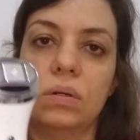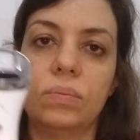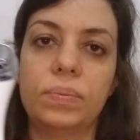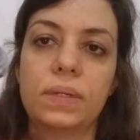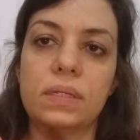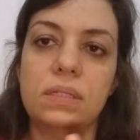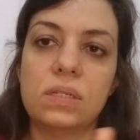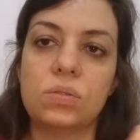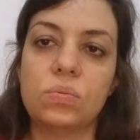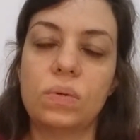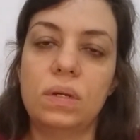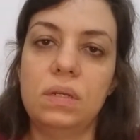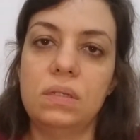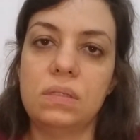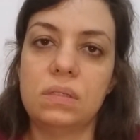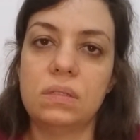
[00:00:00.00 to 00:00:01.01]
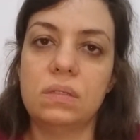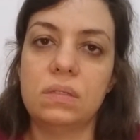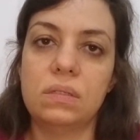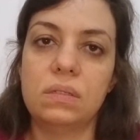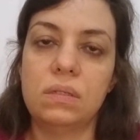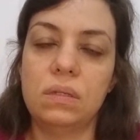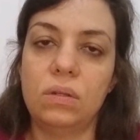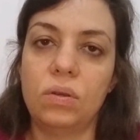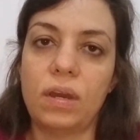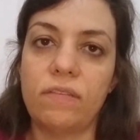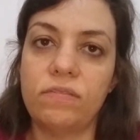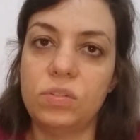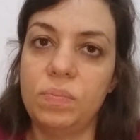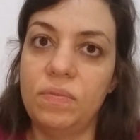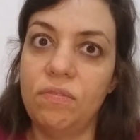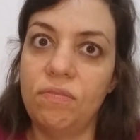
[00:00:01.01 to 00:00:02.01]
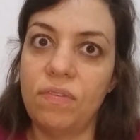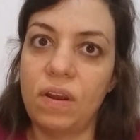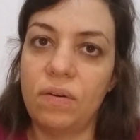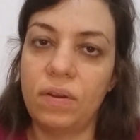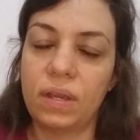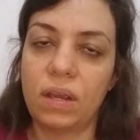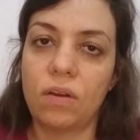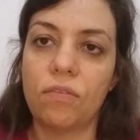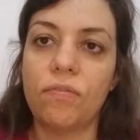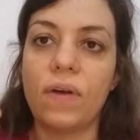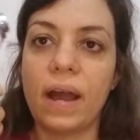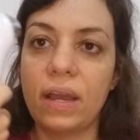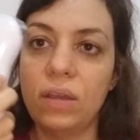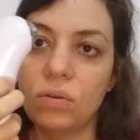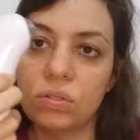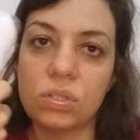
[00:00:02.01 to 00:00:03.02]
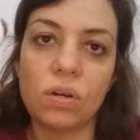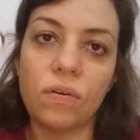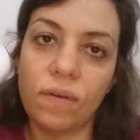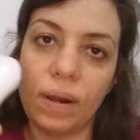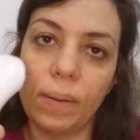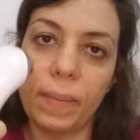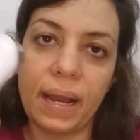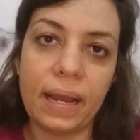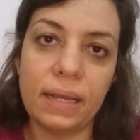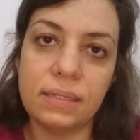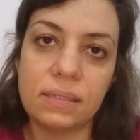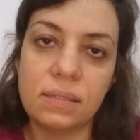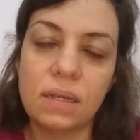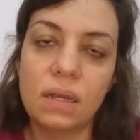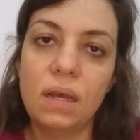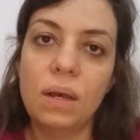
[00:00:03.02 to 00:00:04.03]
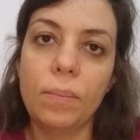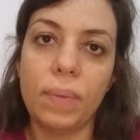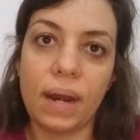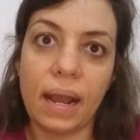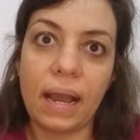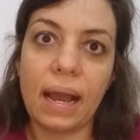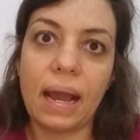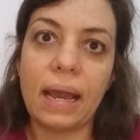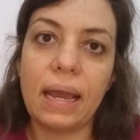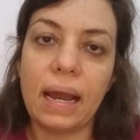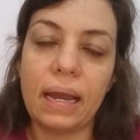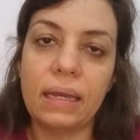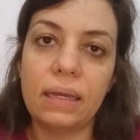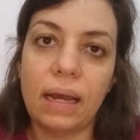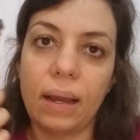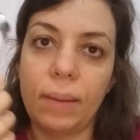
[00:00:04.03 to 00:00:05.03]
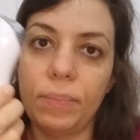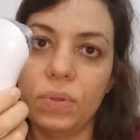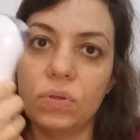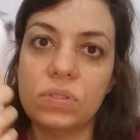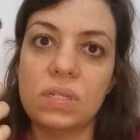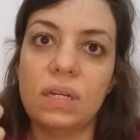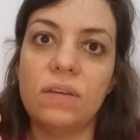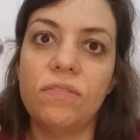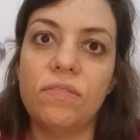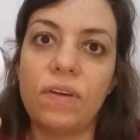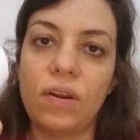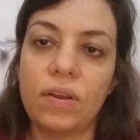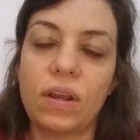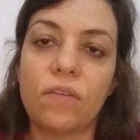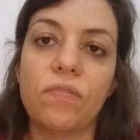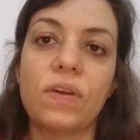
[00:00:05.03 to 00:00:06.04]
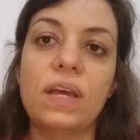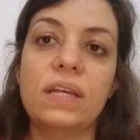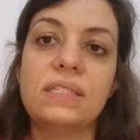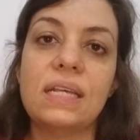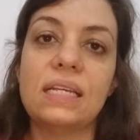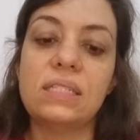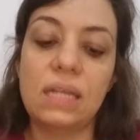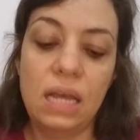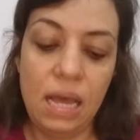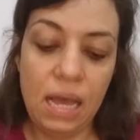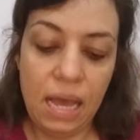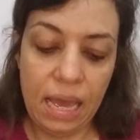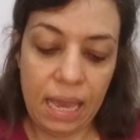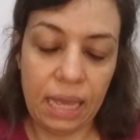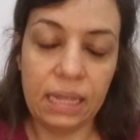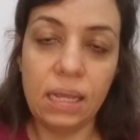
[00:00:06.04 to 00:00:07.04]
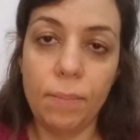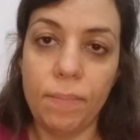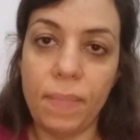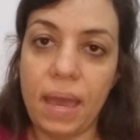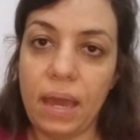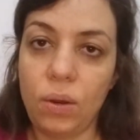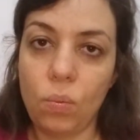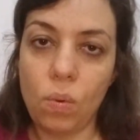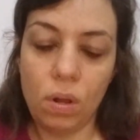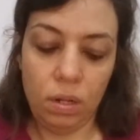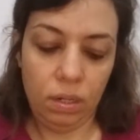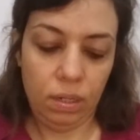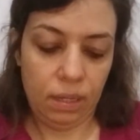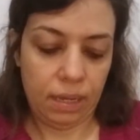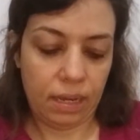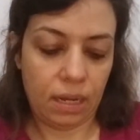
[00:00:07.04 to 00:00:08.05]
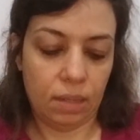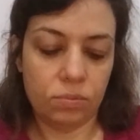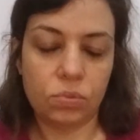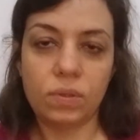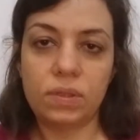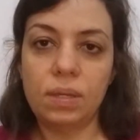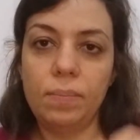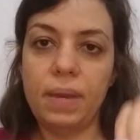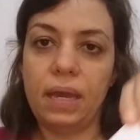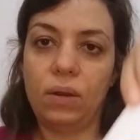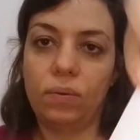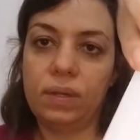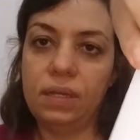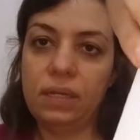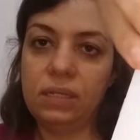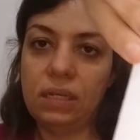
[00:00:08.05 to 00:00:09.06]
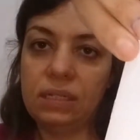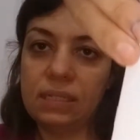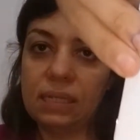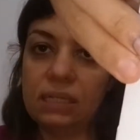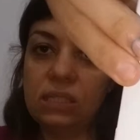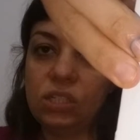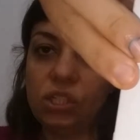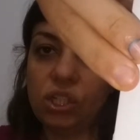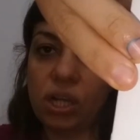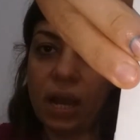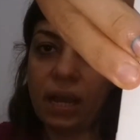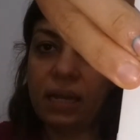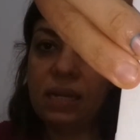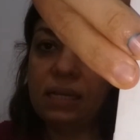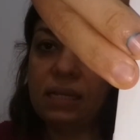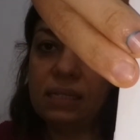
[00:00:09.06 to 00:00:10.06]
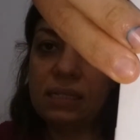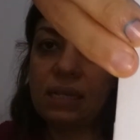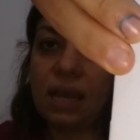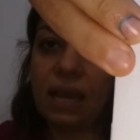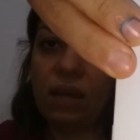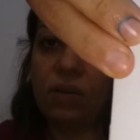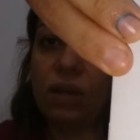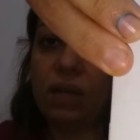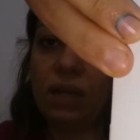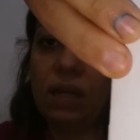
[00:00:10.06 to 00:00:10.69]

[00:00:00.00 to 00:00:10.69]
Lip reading: because this one is you have to be very careful. I use it around my eyes, but I'm using it very careful. It says in the manual, it comes with a manual. It's in Chinese and in